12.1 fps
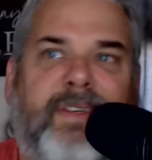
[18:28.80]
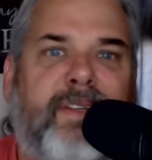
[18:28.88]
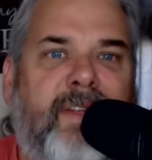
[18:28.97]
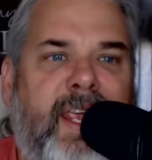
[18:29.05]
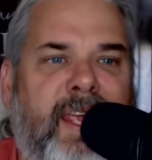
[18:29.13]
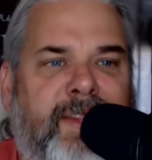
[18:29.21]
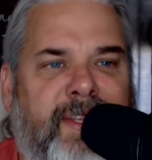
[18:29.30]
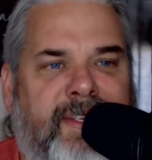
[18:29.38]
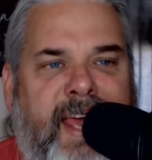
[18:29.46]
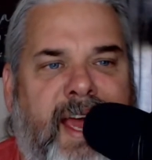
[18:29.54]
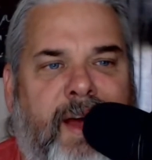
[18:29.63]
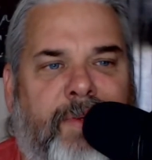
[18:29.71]
in the
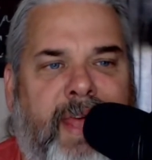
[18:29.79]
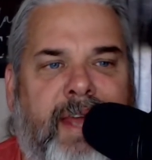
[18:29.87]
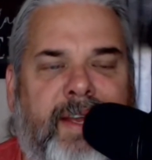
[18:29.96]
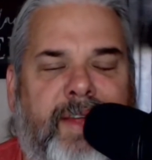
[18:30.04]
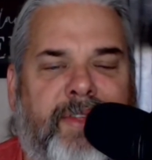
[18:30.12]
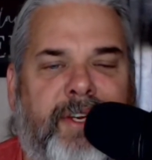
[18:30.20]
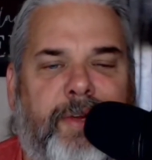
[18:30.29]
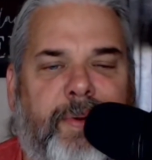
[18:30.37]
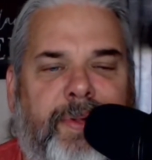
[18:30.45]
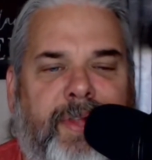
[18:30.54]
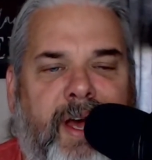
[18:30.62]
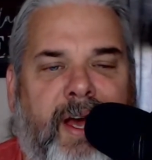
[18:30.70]
town that had nothing to do
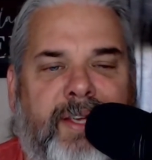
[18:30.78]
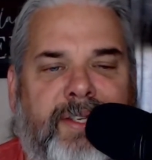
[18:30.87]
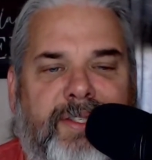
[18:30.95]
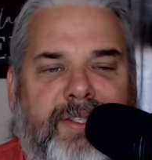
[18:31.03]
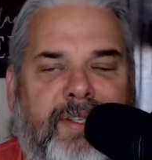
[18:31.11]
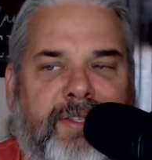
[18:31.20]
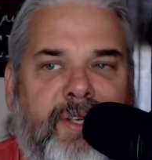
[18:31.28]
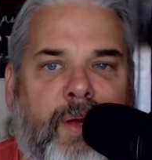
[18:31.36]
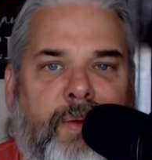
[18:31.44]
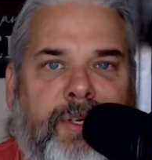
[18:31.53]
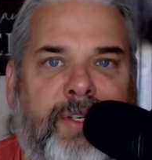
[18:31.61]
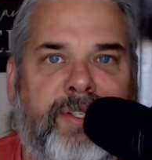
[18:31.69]
with us, the
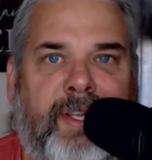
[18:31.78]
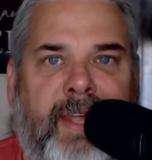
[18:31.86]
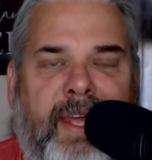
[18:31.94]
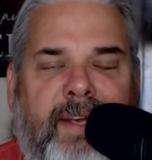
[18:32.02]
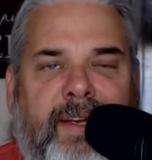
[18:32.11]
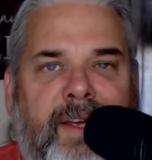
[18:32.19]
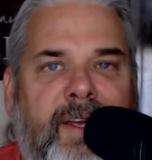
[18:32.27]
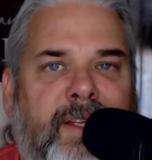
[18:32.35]
soldiers, and then